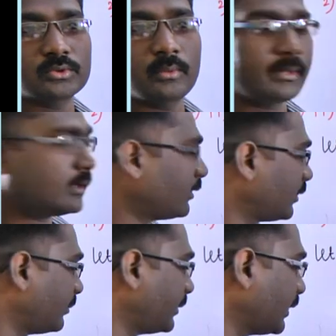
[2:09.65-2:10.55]
So appo enna
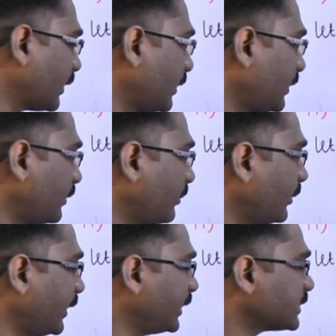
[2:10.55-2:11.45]
vaagum appadinaaga
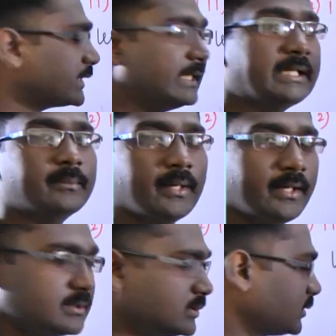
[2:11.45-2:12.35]
minus into
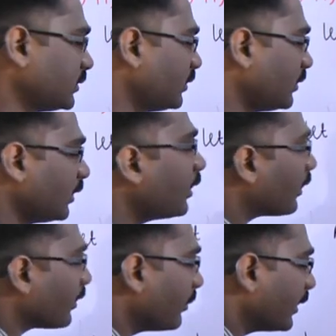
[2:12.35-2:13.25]
minus
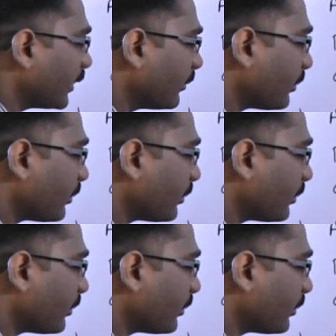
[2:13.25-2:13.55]
automatically